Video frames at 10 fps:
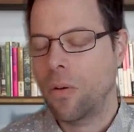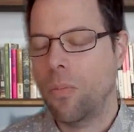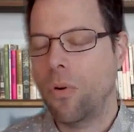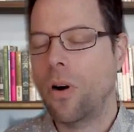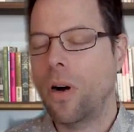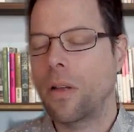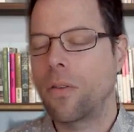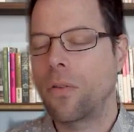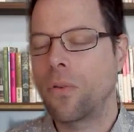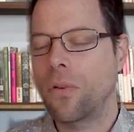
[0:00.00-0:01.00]
more
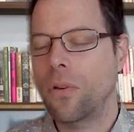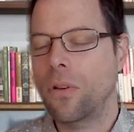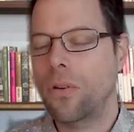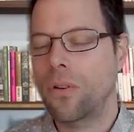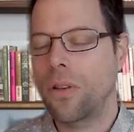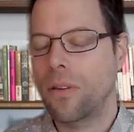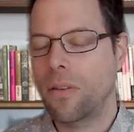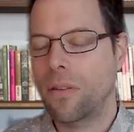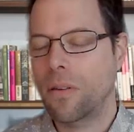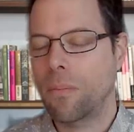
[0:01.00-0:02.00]
attuned to
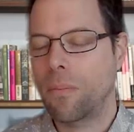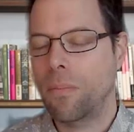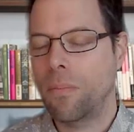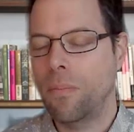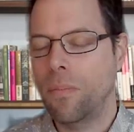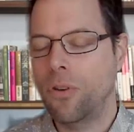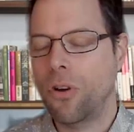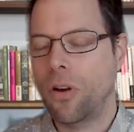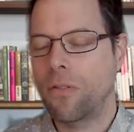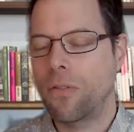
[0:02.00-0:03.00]
this
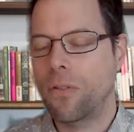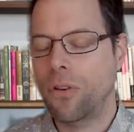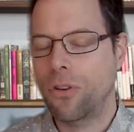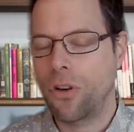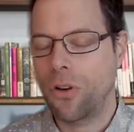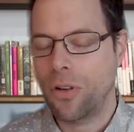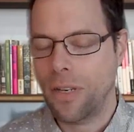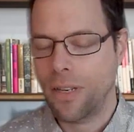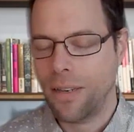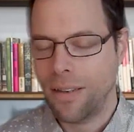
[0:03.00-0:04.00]
joyful
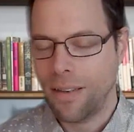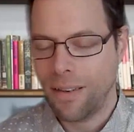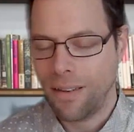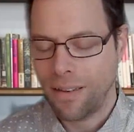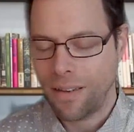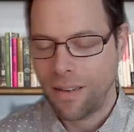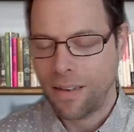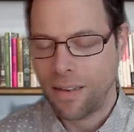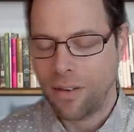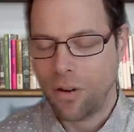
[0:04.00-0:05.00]
journey
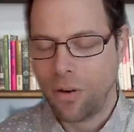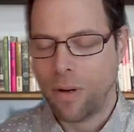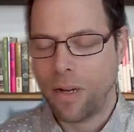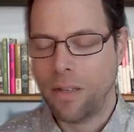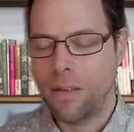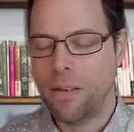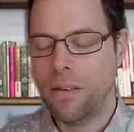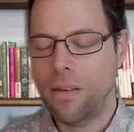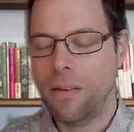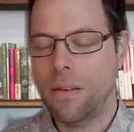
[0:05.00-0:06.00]
in your
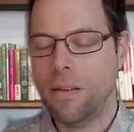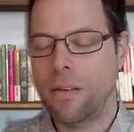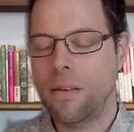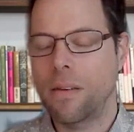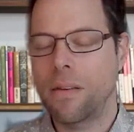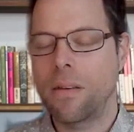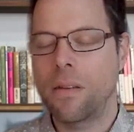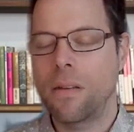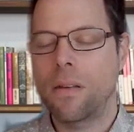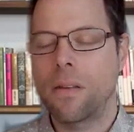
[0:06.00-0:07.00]
body.
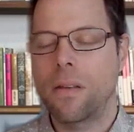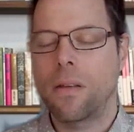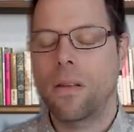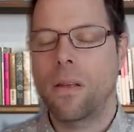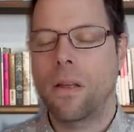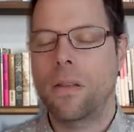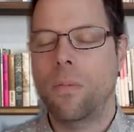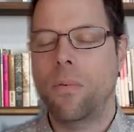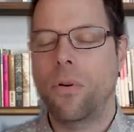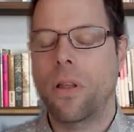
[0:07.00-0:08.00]
A
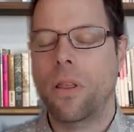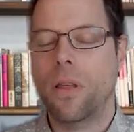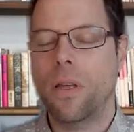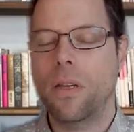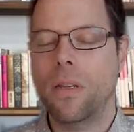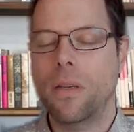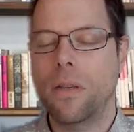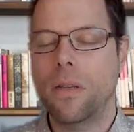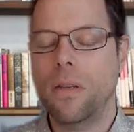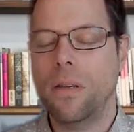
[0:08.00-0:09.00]
deep breath
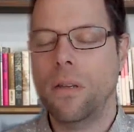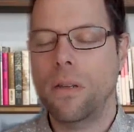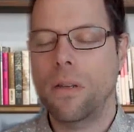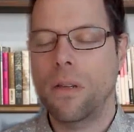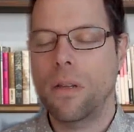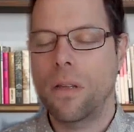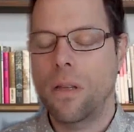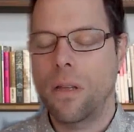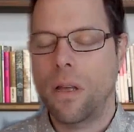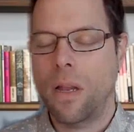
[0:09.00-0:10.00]
in,
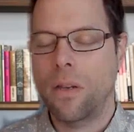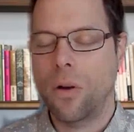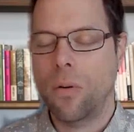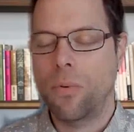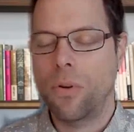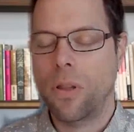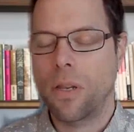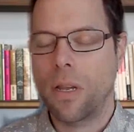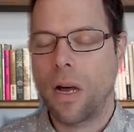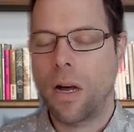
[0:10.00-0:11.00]
and your
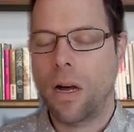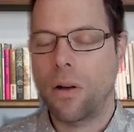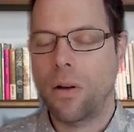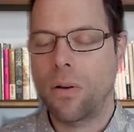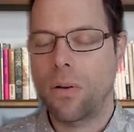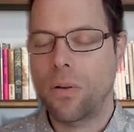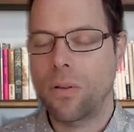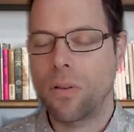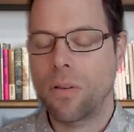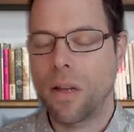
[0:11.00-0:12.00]
breathing
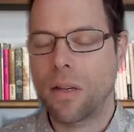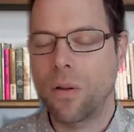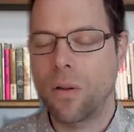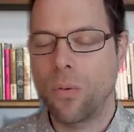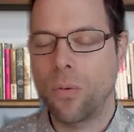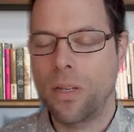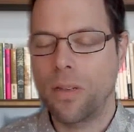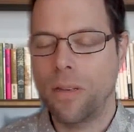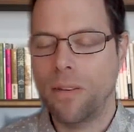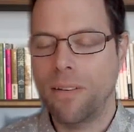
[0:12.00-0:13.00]
out is like the
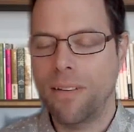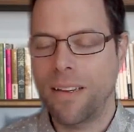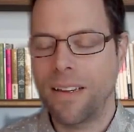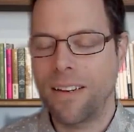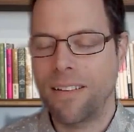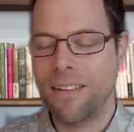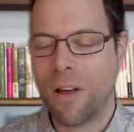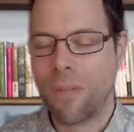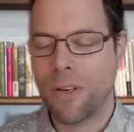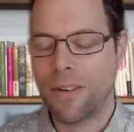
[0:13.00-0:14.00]
wind in
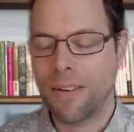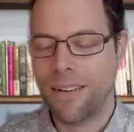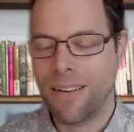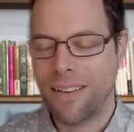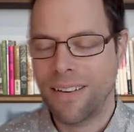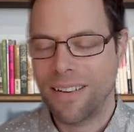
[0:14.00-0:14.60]
summer.